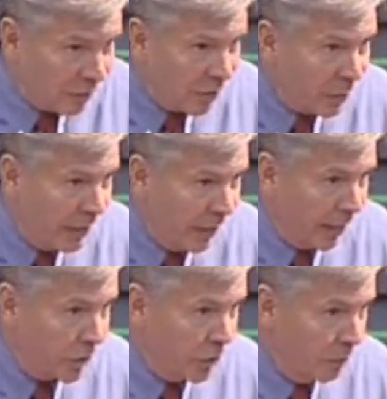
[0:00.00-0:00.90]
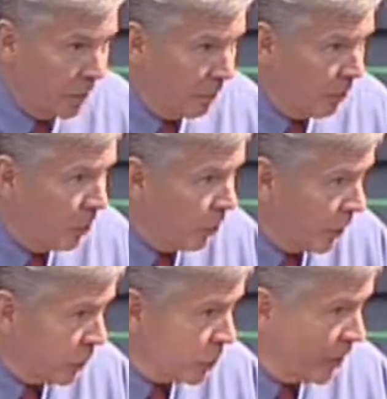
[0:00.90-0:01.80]
of our reaction to people who
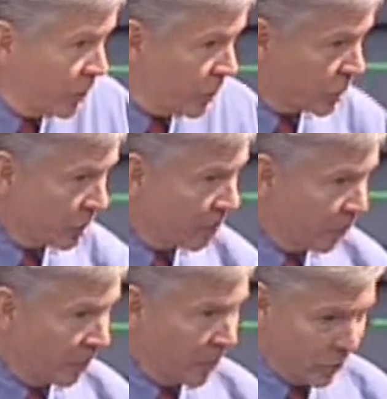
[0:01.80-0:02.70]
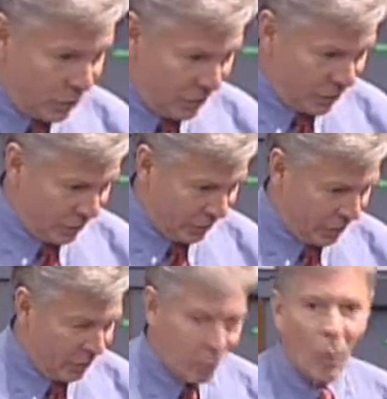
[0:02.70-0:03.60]
want to transition from their gender.
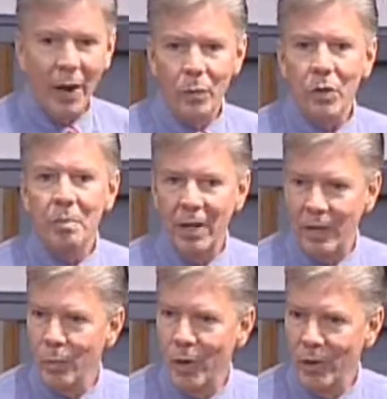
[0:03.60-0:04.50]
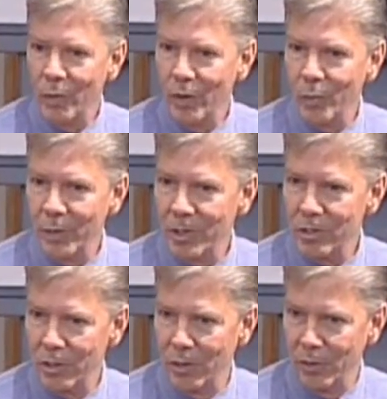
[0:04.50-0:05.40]
Why would a man want to wear
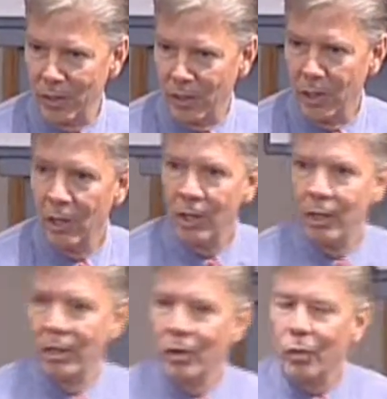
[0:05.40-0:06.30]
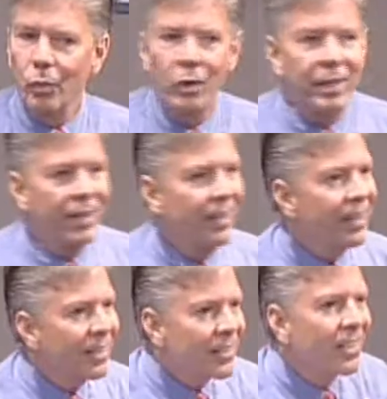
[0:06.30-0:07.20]
women's clothing?
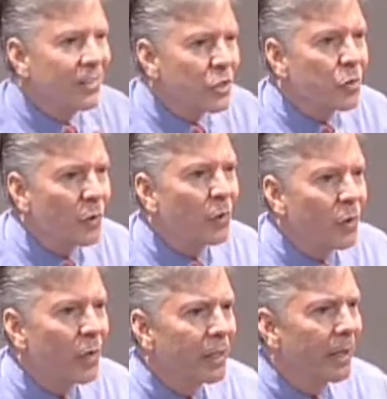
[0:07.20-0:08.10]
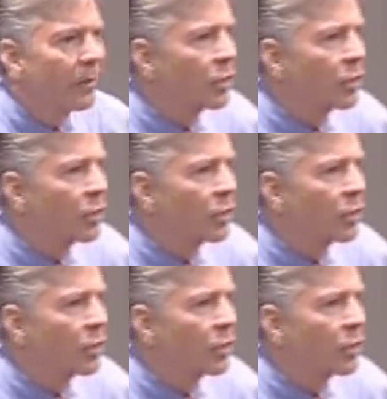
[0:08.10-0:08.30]
And incidentally, just real quickly on